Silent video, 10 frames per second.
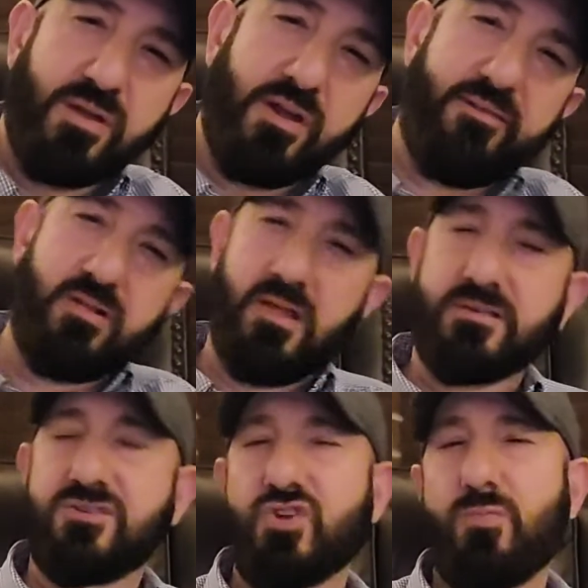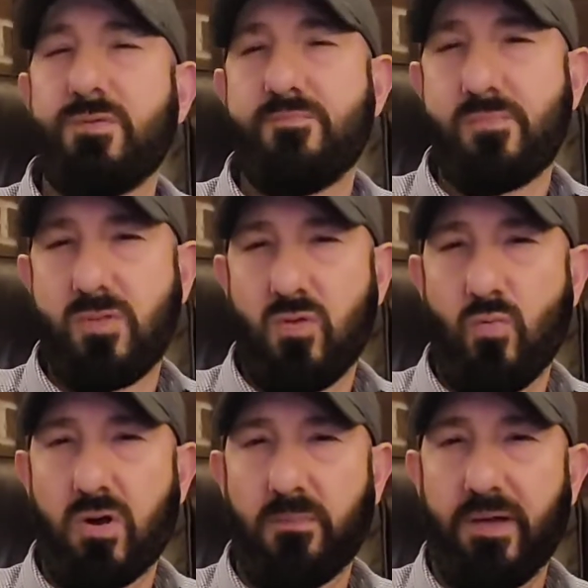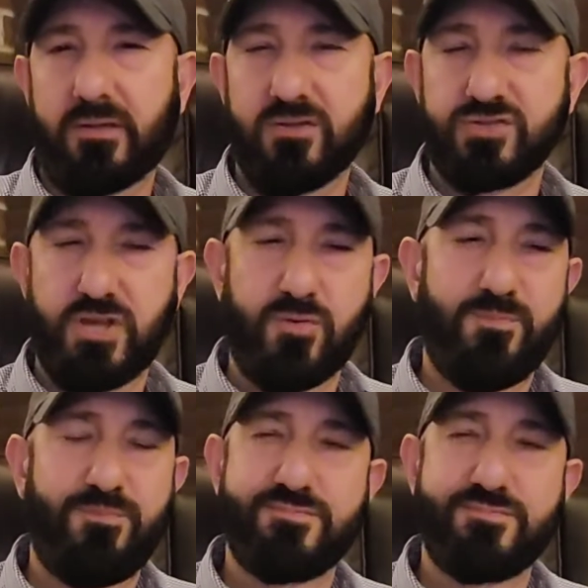Good evening, ladies and gentlemen. Welcome back to the channel.